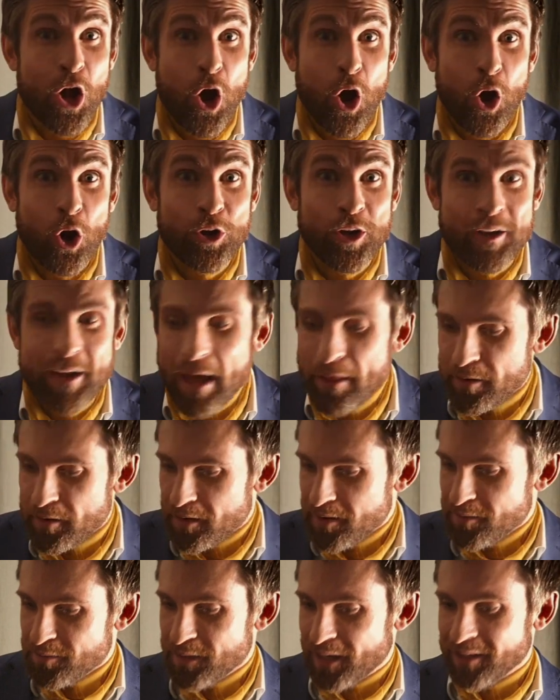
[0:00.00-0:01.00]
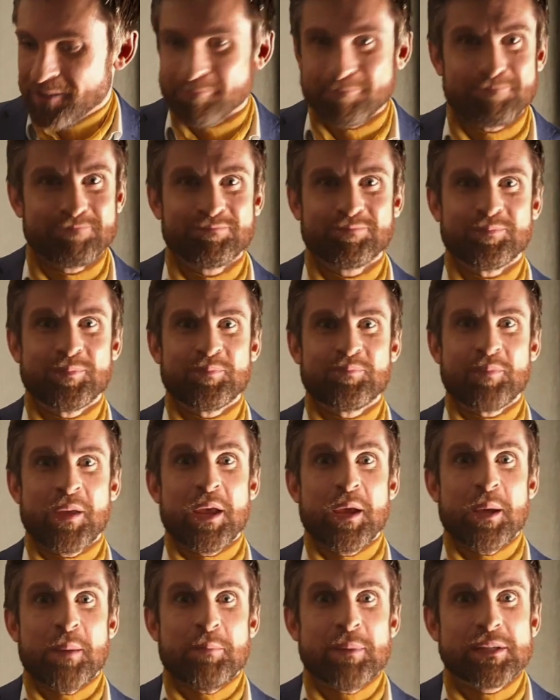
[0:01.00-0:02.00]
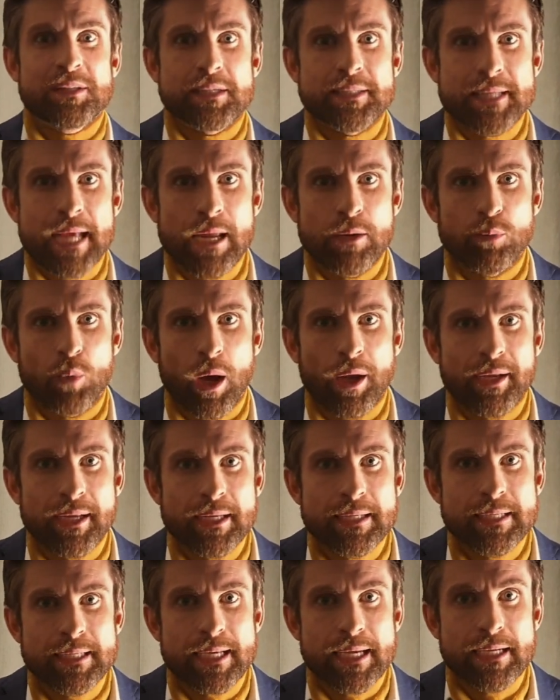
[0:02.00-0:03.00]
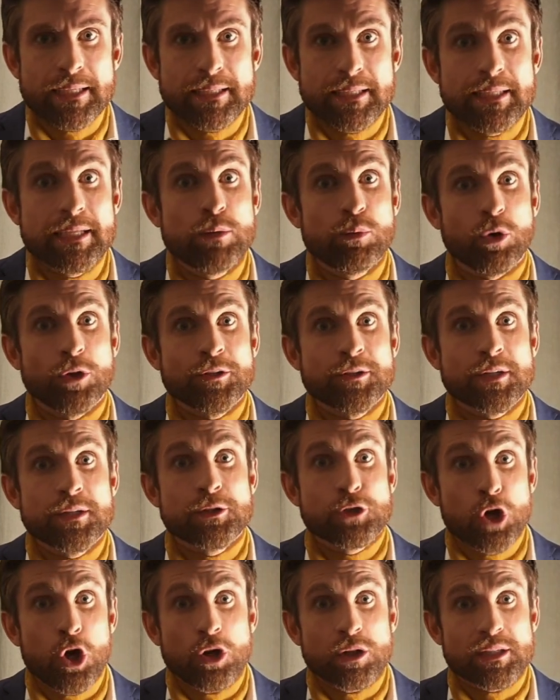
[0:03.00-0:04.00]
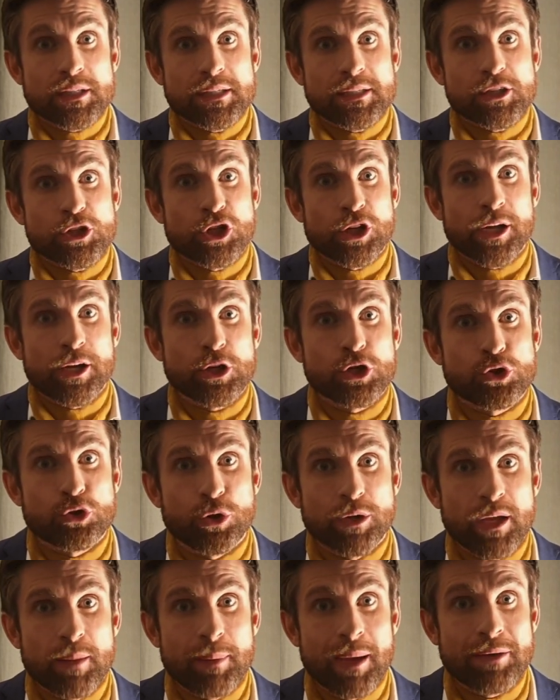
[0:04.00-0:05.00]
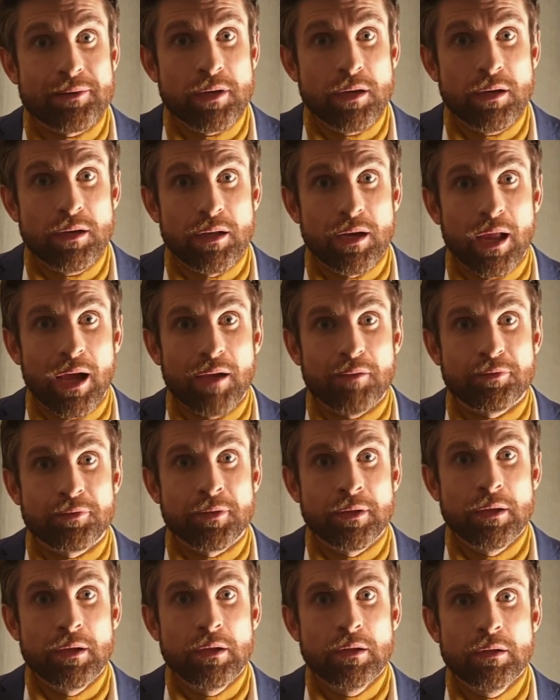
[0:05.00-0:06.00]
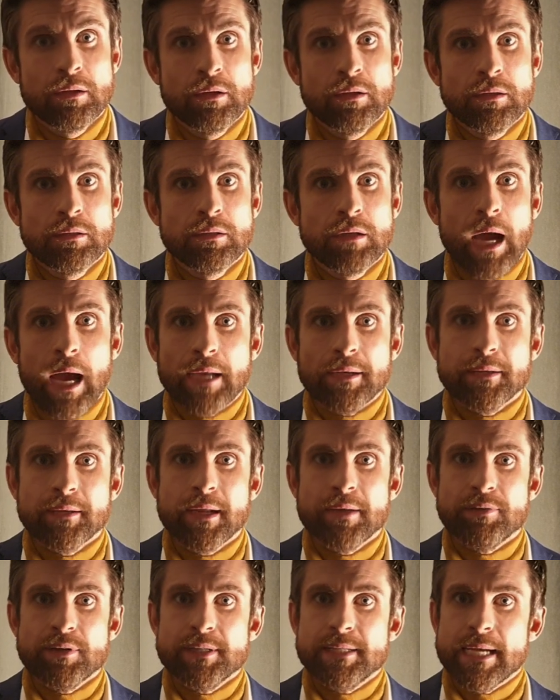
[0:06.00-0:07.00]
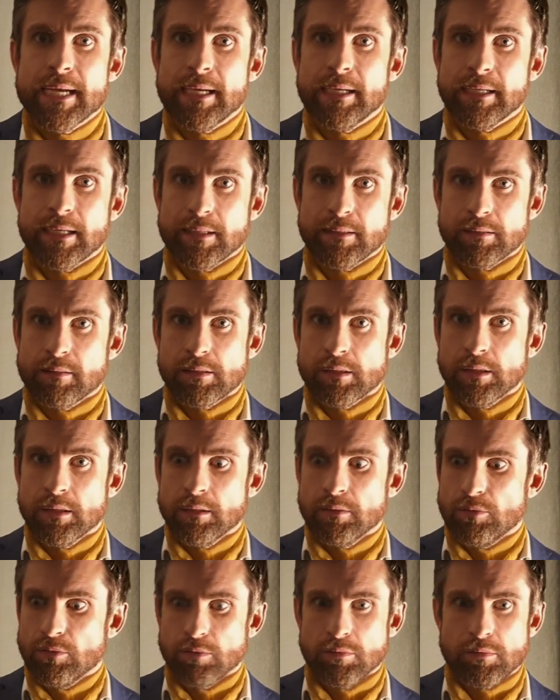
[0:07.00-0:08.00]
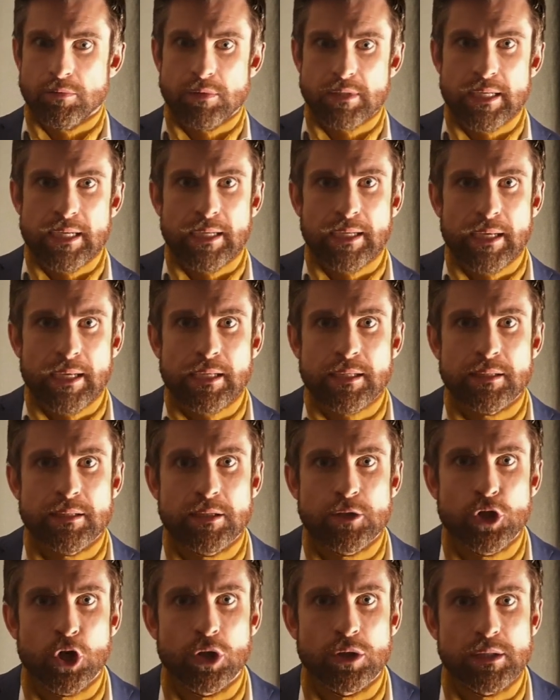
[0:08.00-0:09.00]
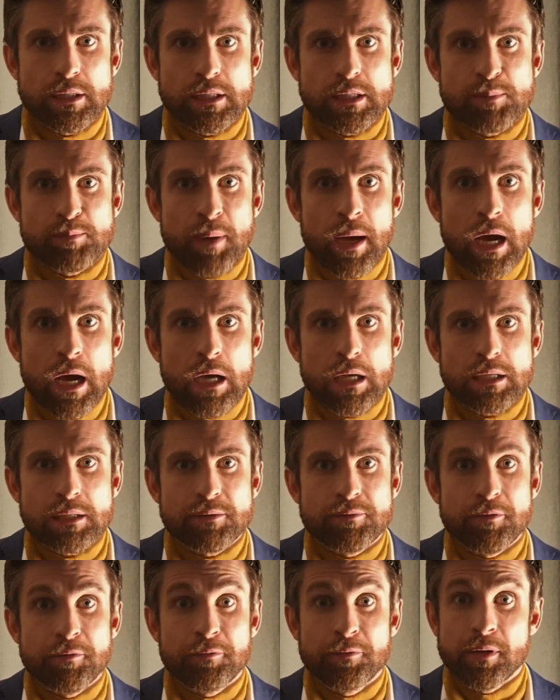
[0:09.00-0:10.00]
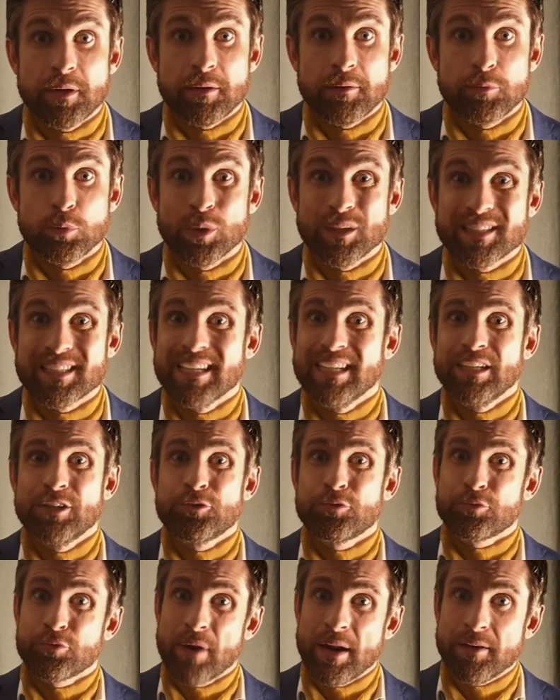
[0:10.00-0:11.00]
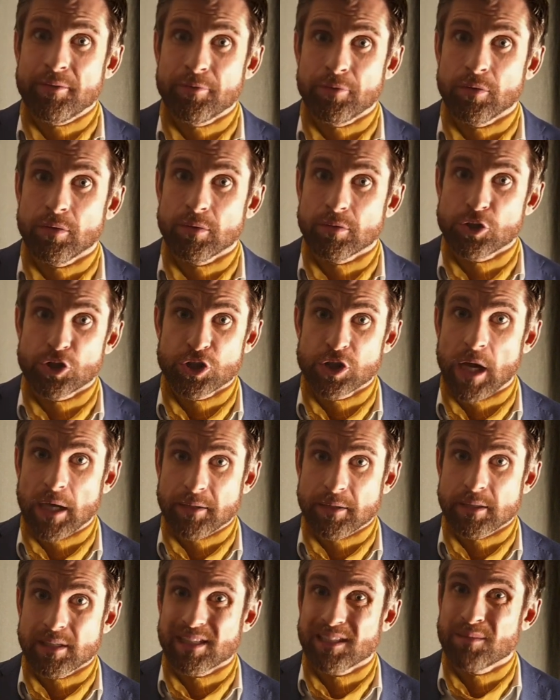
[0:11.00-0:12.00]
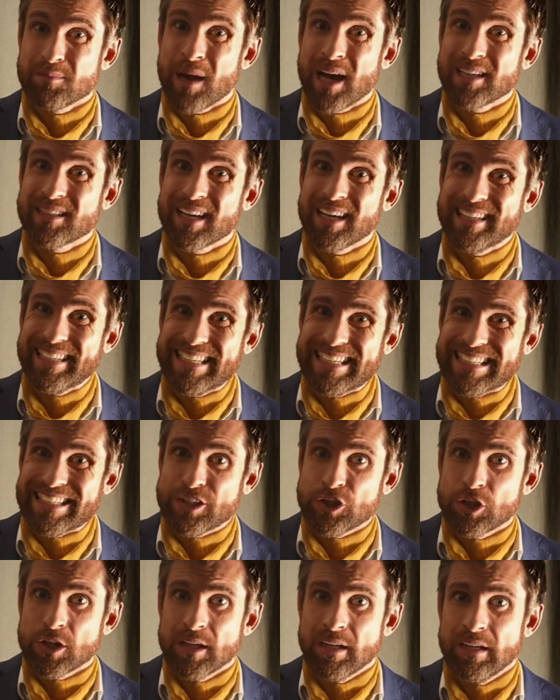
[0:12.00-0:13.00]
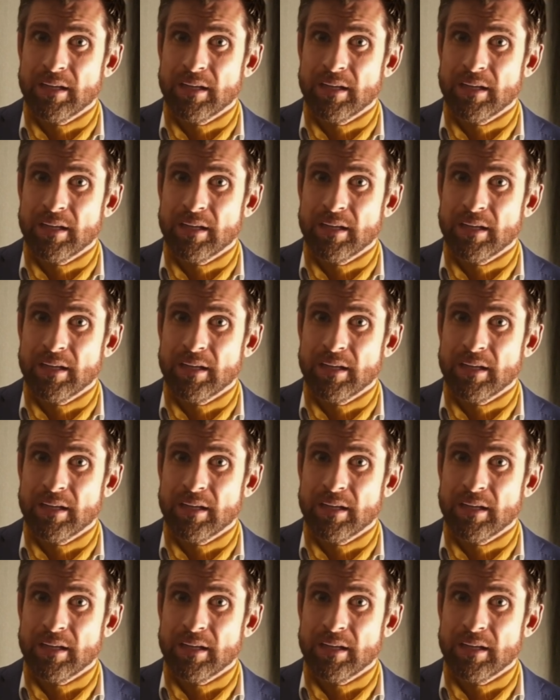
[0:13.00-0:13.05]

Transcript: On another evening, Mr. Tenwan indicated he wanted Toxie to share a story about her life. I'd never dared dig into Toxie's past for fear of what dreadful shudders it might unleash.